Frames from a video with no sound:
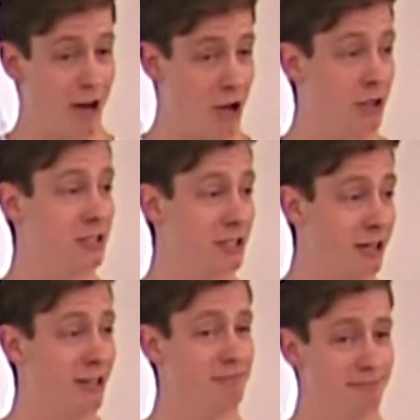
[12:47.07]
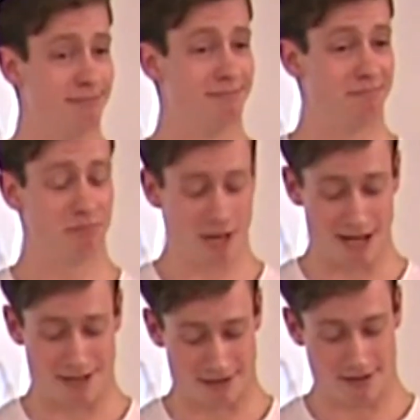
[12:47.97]
I answered her,
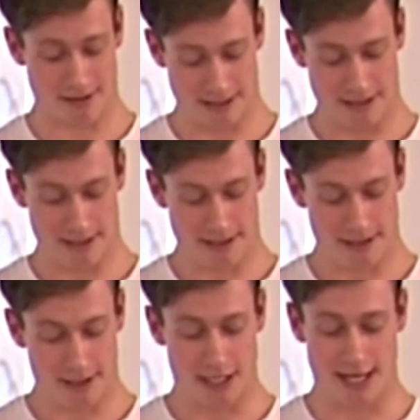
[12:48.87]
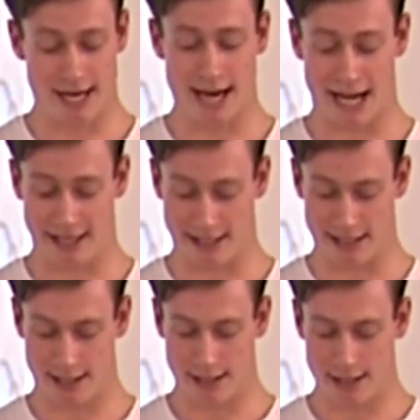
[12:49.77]
"Yes." She then added,
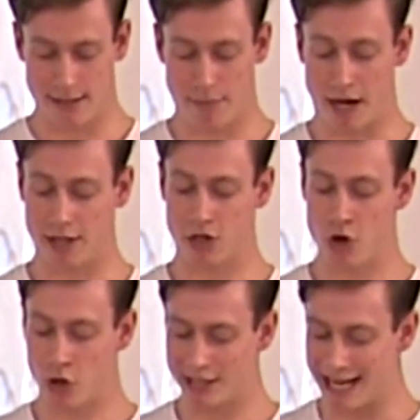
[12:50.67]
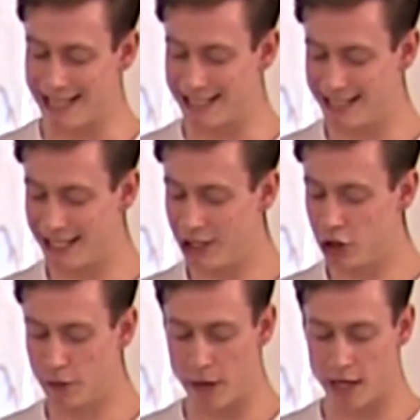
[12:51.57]
"But not a
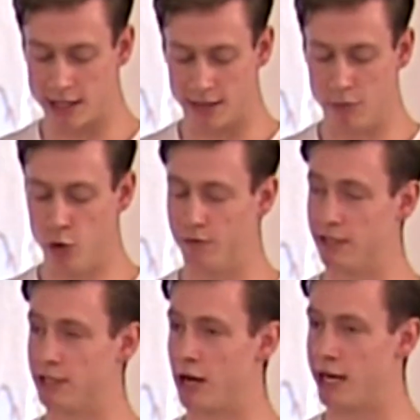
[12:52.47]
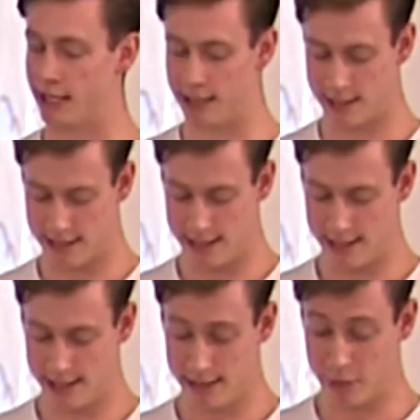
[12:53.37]
single person moved aside.
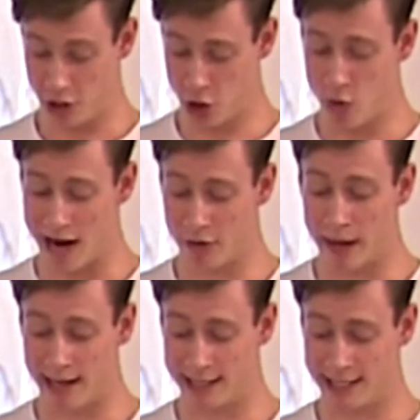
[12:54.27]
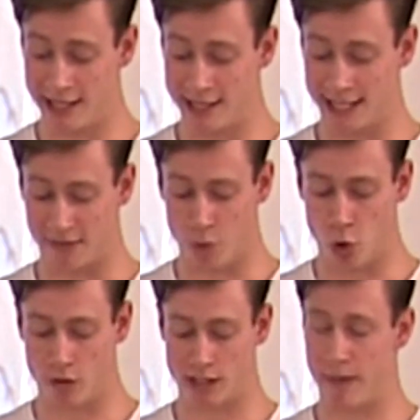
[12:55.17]
But you Arab Palestinians have
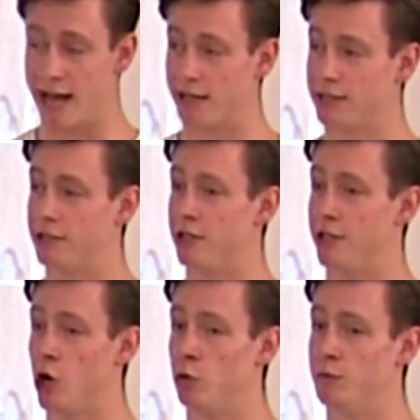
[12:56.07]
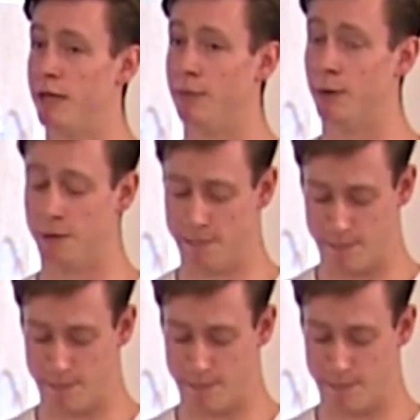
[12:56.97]
more respect to the old people."